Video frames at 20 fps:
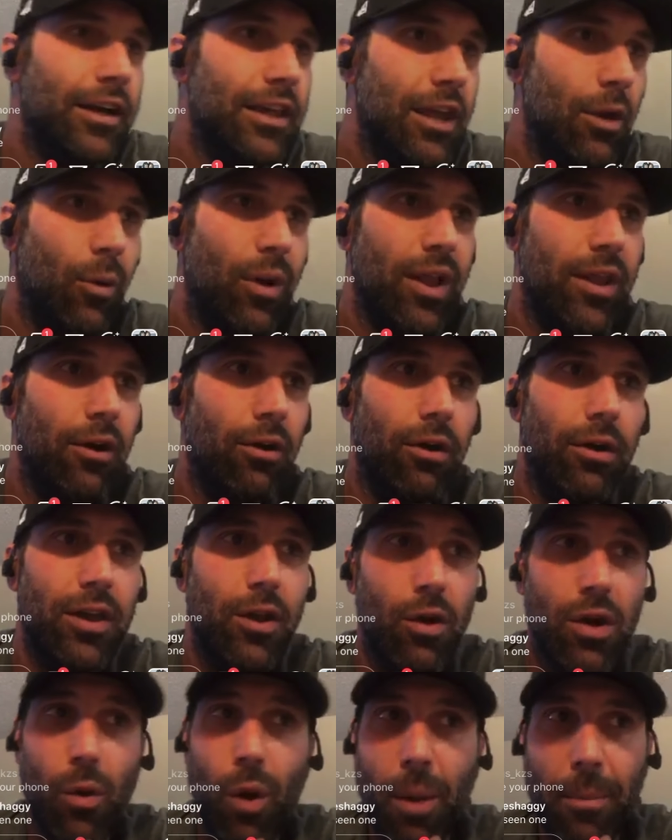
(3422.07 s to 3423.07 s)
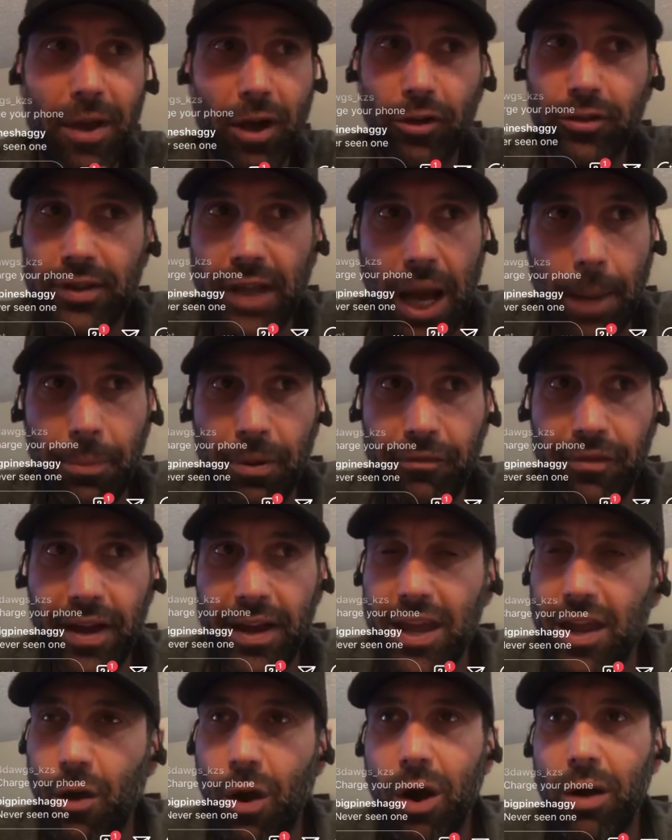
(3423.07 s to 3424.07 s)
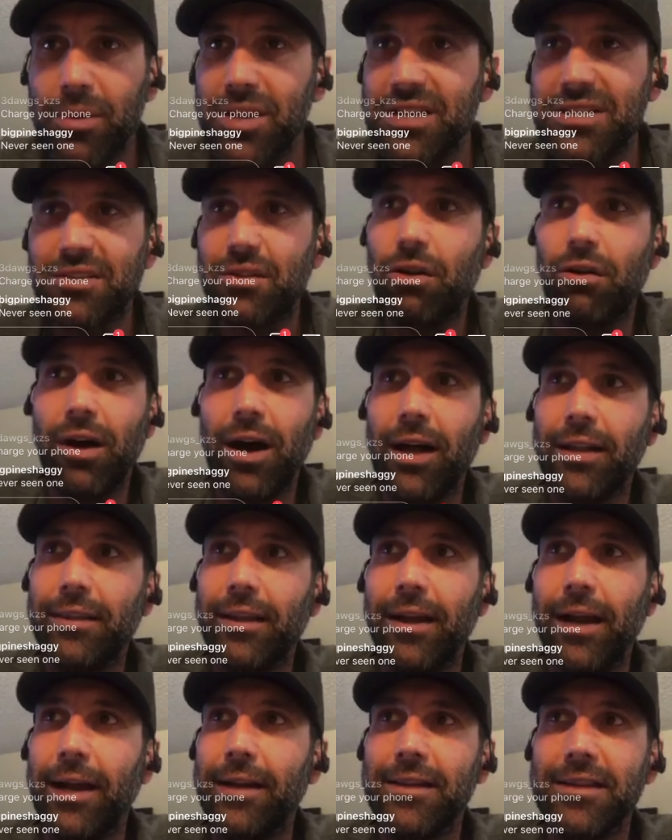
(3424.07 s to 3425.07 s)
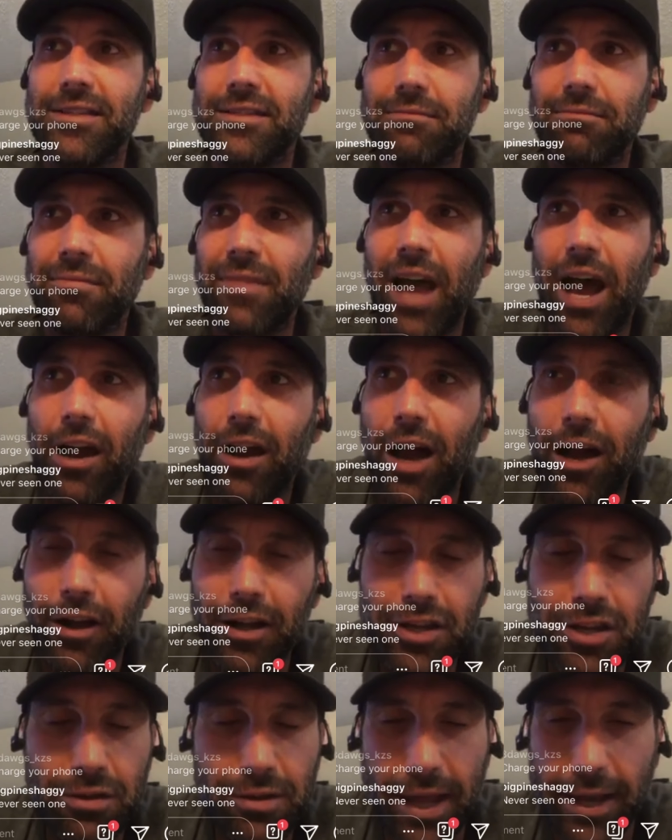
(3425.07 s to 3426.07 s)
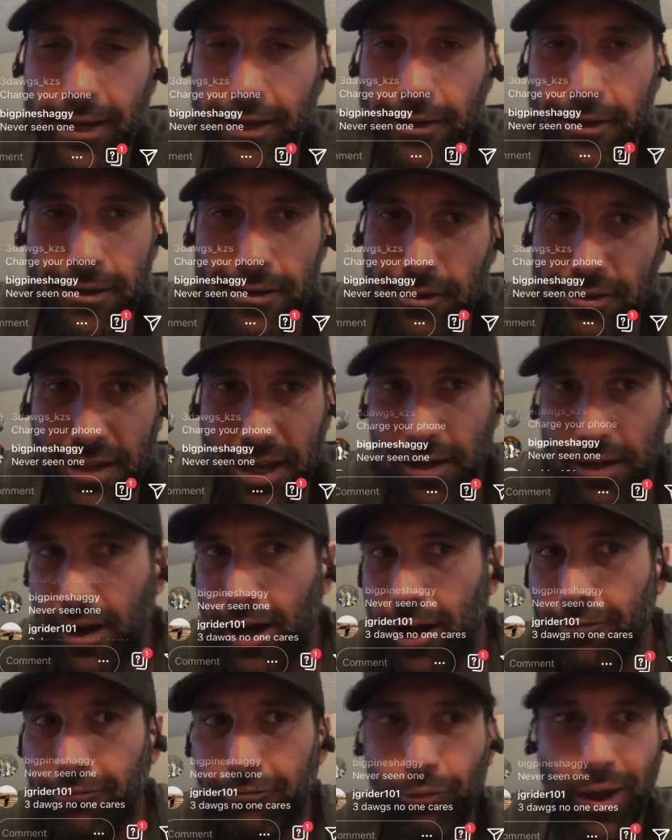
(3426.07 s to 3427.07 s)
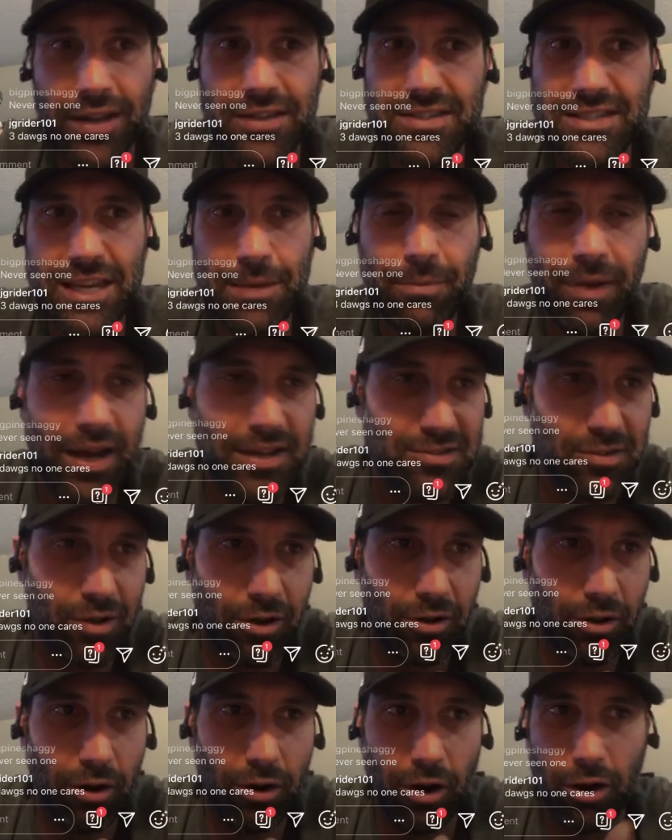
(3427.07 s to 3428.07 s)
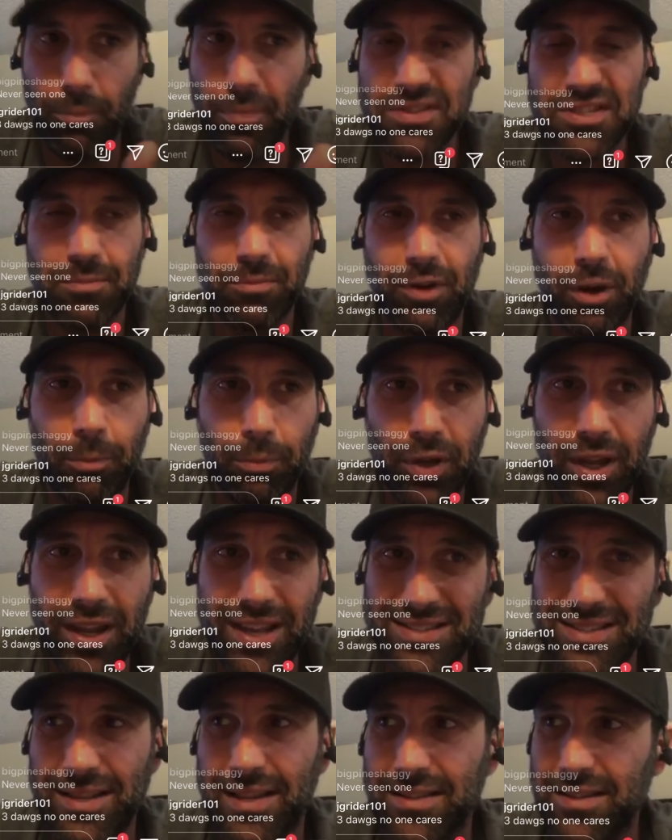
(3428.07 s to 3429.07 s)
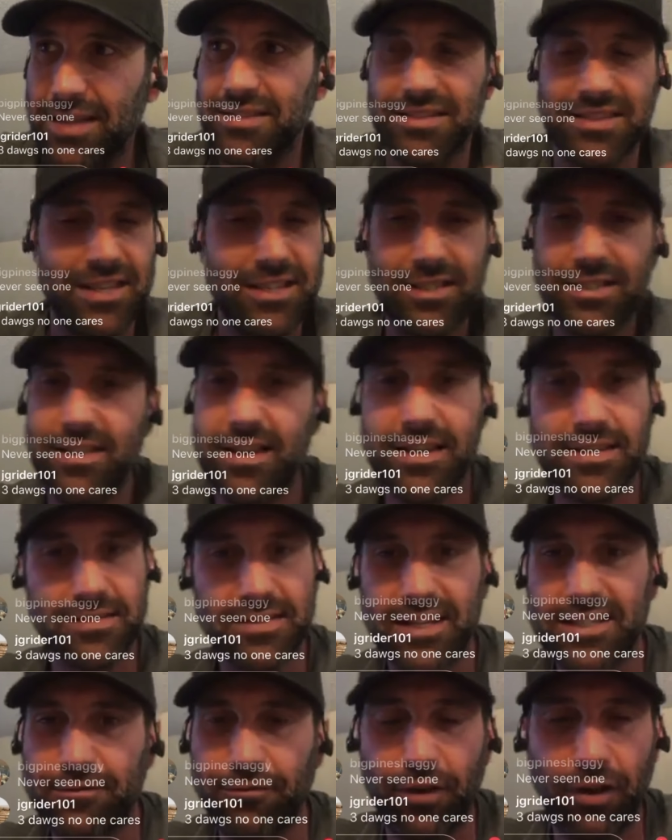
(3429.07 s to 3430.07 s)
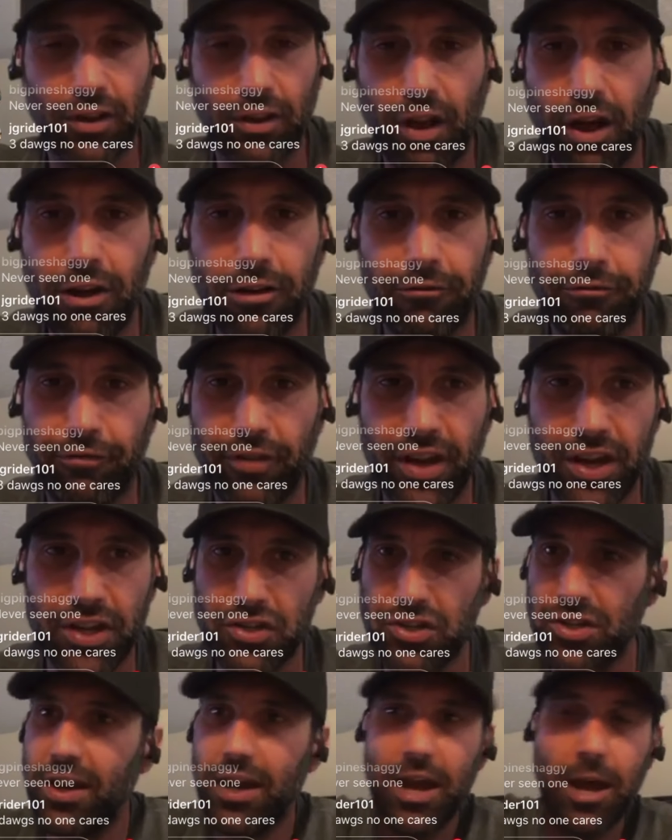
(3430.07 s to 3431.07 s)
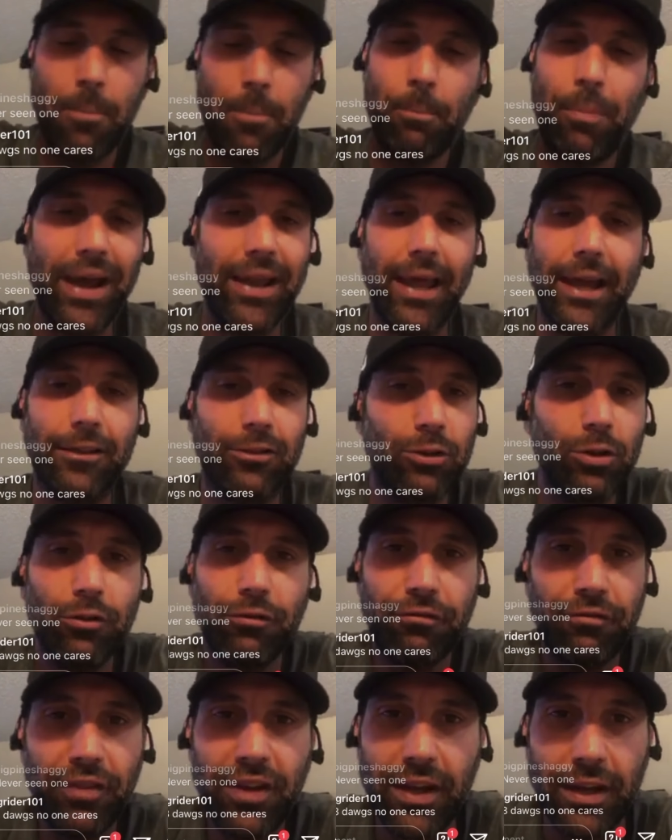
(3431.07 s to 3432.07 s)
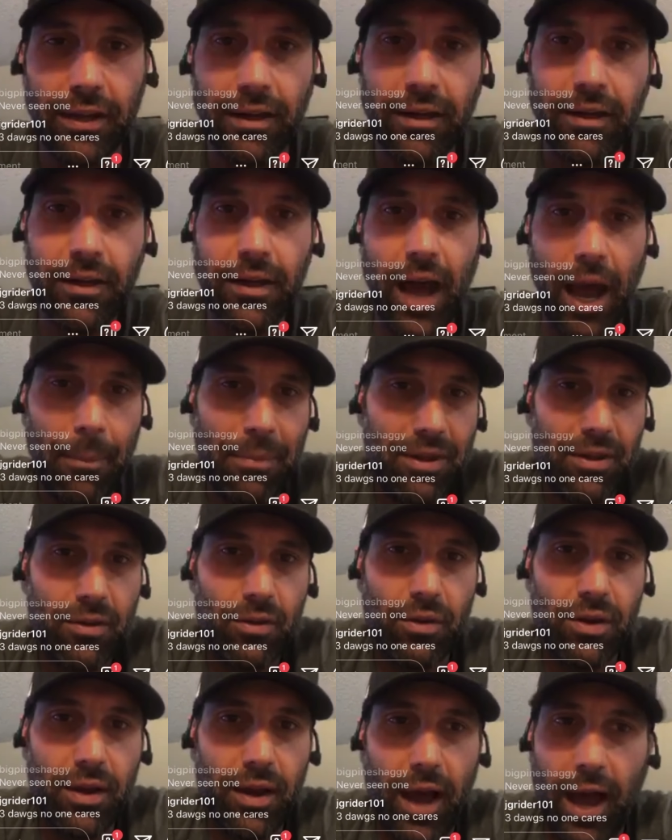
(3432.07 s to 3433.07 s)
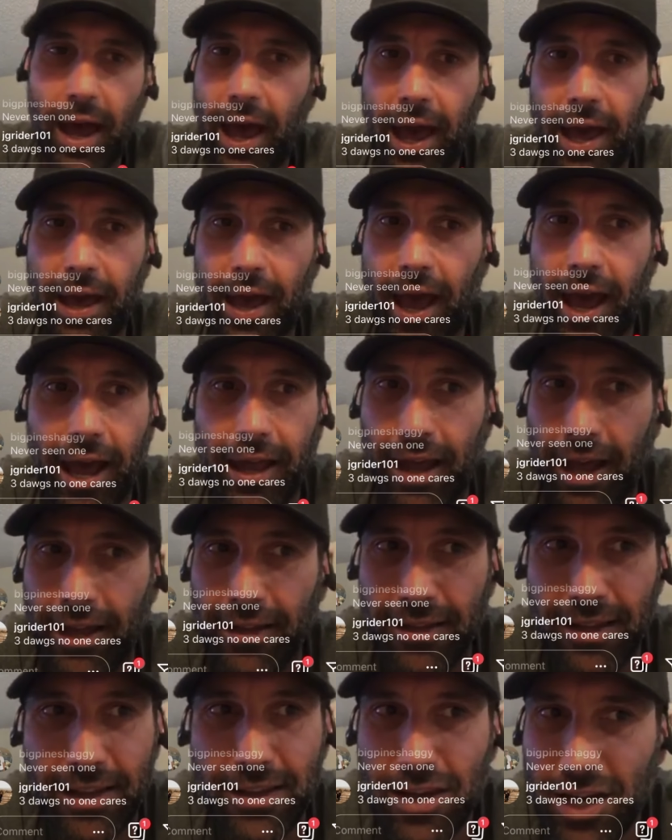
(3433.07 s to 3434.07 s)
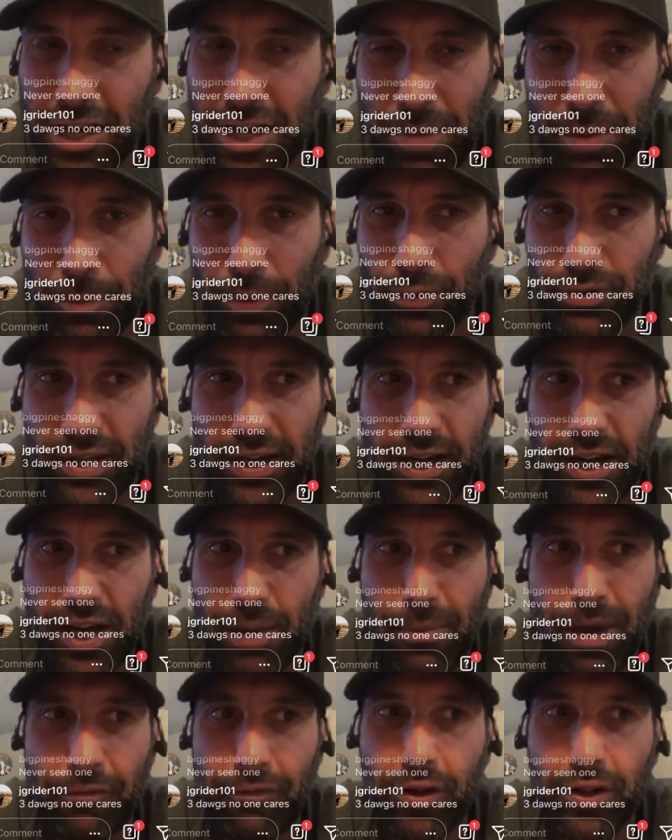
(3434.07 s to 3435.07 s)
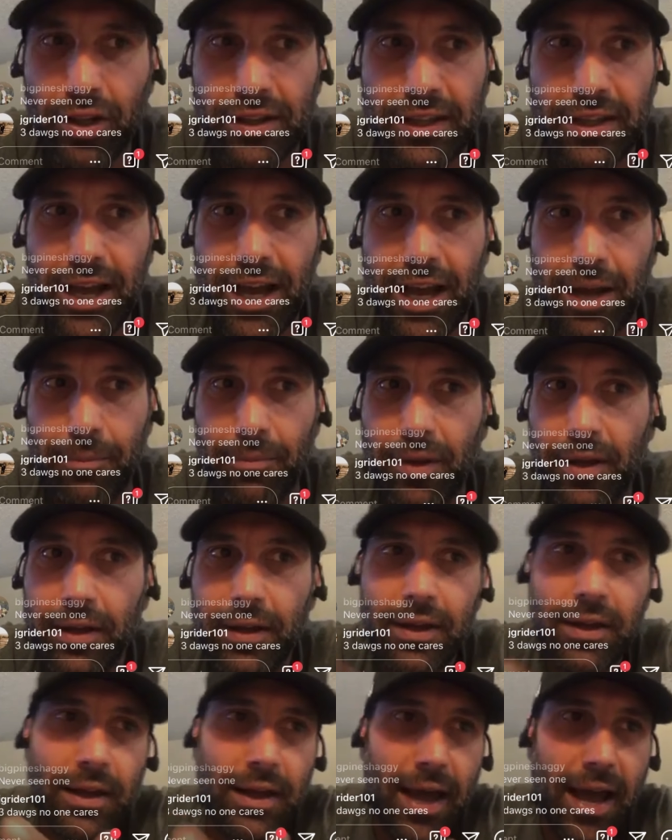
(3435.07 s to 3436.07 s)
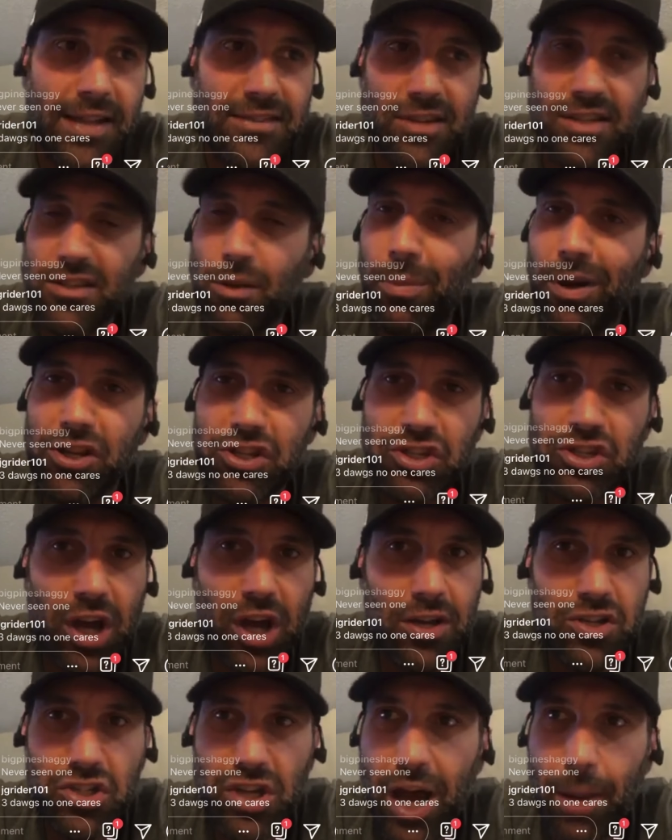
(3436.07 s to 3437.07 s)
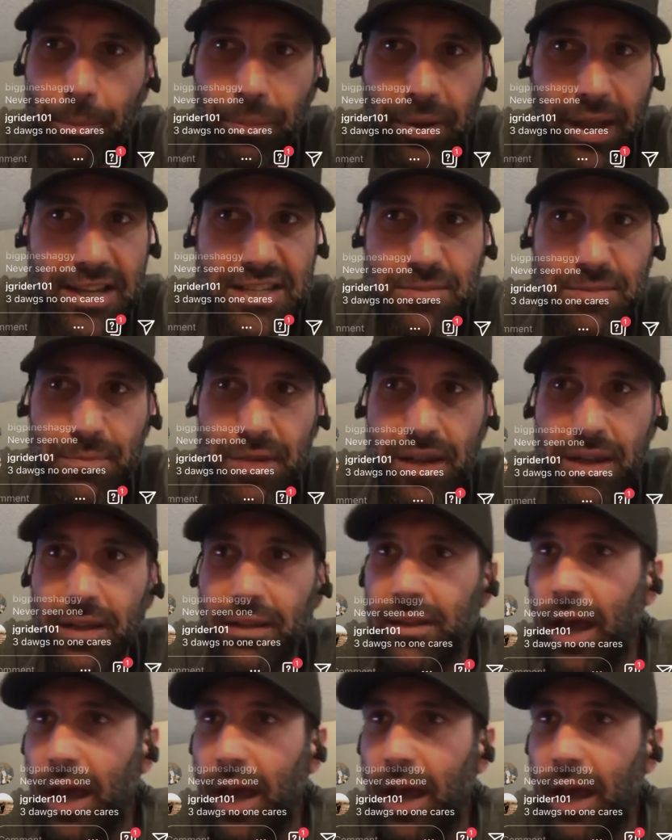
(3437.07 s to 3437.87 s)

You want to know you want to be on top of it. You don't want to just go out there and just how can you like tear off white sea bass or miss them completely? It's a 6 foot long fish by like 2 feet. I mean, and then you hear people tearing them off all the time. It's about shot placement.